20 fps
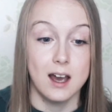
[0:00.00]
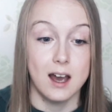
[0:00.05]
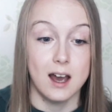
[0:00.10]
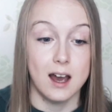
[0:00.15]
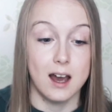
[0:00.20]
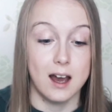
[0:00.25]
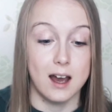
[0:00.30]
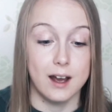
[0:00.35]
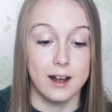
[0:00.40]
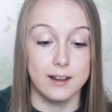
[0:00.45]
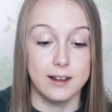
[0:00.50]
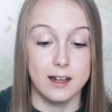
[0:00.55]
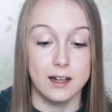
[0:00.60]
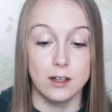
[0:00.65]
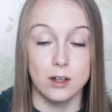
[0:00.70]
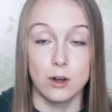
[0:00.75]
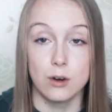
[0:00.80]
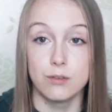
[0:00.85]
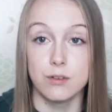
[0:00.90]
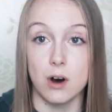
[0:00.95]
Uh, they
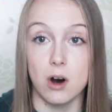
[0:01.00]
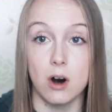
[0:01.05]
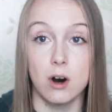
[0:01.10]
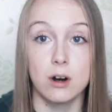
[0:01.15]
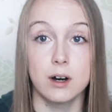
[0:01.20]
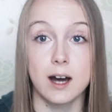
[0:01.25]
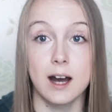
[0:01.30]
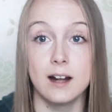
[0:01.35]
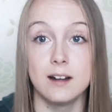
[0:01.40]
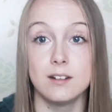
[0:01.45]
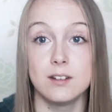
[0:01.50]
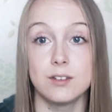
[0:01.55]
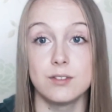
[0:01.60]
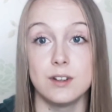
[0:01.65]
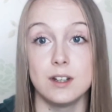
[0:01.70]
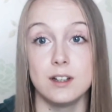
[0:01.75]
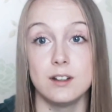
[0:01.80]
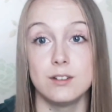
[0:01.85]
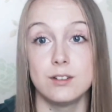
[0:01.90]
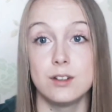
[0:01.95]
love all kinds of
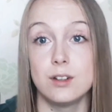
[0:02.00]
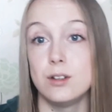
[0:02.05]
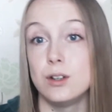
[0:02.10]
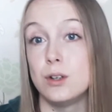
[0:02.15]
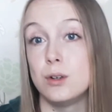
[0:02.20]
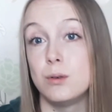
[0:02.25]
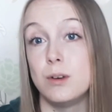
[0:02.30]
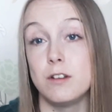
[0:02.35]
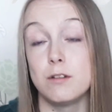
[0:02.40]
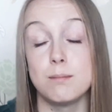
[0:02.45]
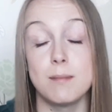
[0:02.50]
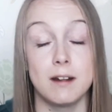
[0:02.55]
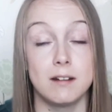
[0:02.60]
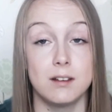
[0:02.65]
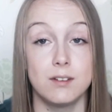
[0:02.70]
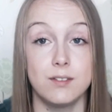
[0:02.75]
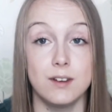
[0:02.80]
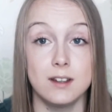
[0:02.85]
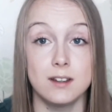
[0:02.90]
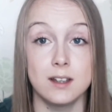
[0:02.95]
things to do with
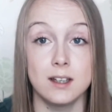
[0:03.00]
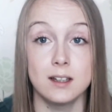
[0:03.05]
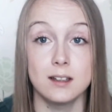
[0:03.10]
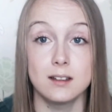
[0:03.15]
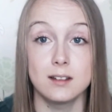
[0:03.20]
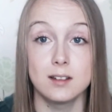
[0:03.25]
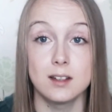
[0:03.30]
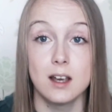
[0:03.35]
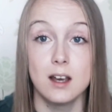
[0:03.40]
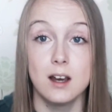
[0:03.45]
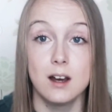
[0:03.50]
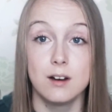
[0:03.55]
metaphysics,